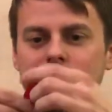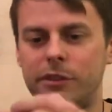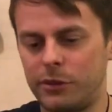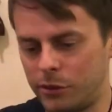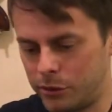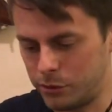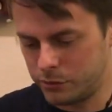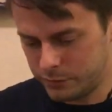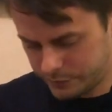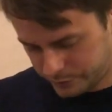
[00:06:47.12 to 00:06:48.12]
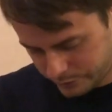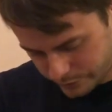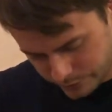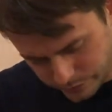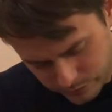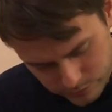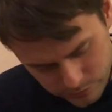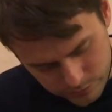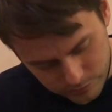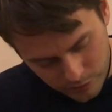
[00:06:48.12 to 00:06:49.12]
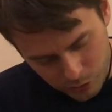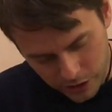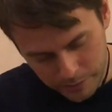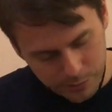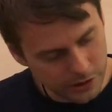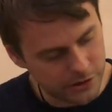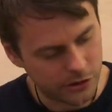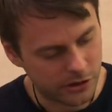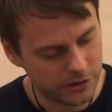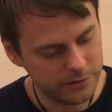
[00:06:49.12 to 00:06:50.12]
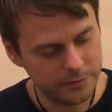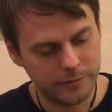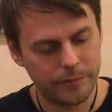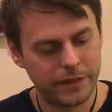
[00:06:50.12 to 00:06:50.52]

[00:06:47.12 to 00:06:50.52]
So when I put it on,